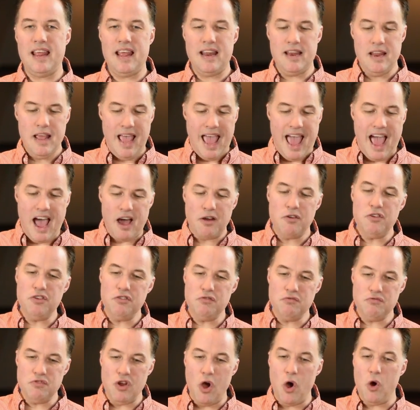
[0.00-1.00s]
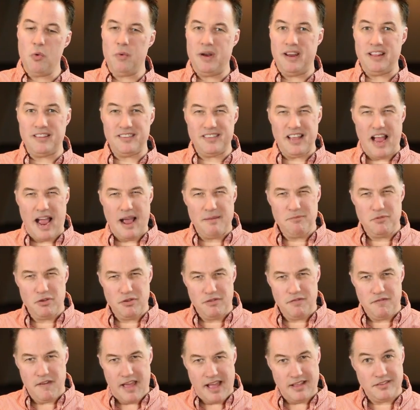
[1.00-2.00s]
And then how do you know when it's time
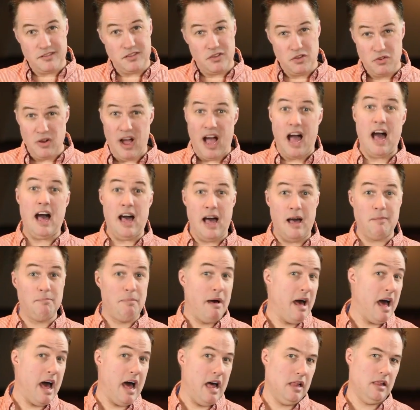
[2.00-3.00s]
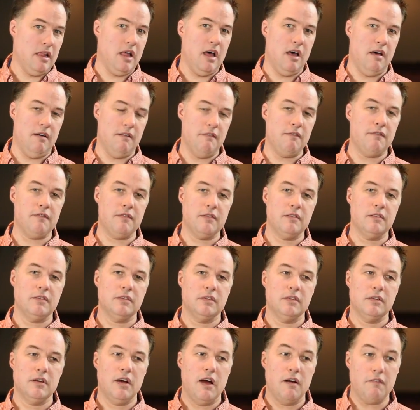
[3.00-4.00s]
to advance to ahaba love?
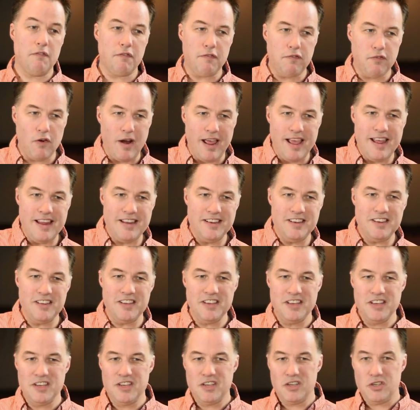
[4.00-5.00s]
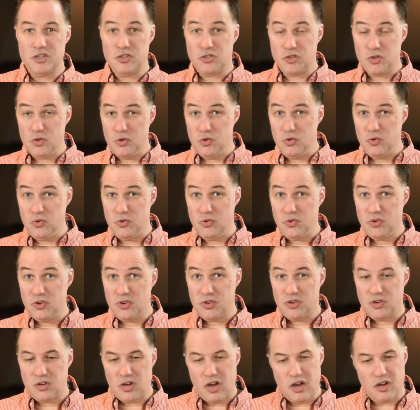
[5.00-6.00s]
A friend
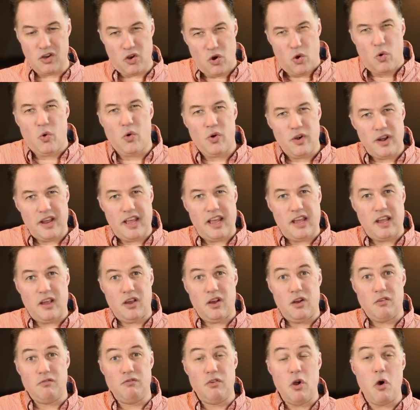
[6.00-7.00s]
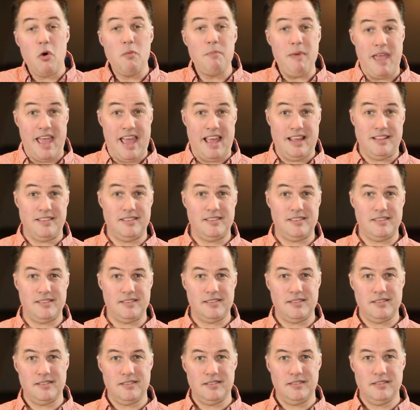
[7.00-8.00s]
to a courting, a
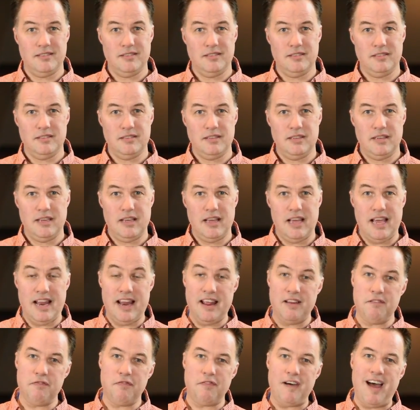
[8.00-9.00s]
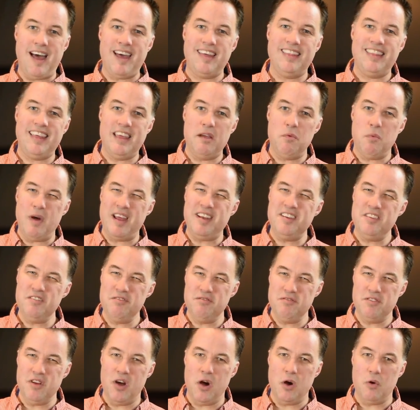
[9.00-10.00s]
romance. And then finally, when
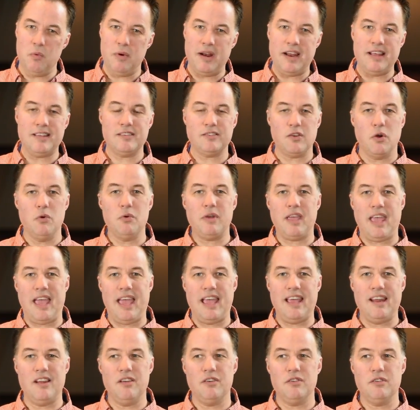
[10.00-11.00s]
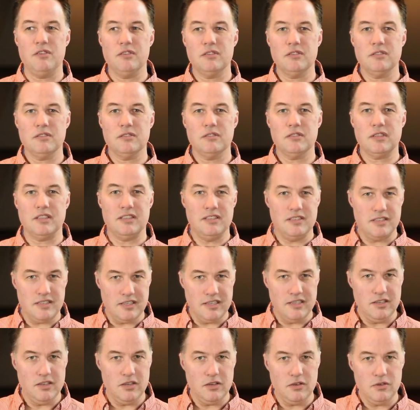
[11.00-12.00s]
do you know when it's okay to
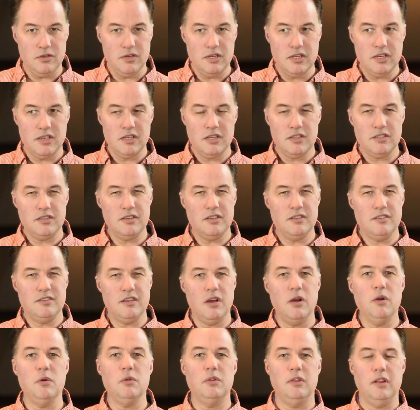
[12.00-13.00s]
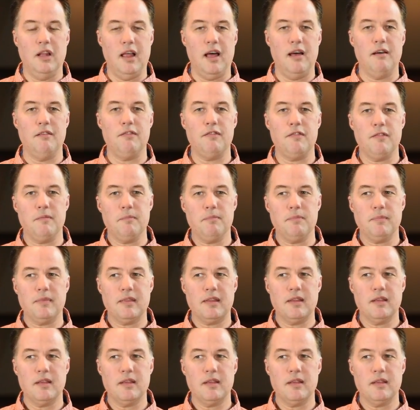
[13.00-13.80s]
continue to dode love?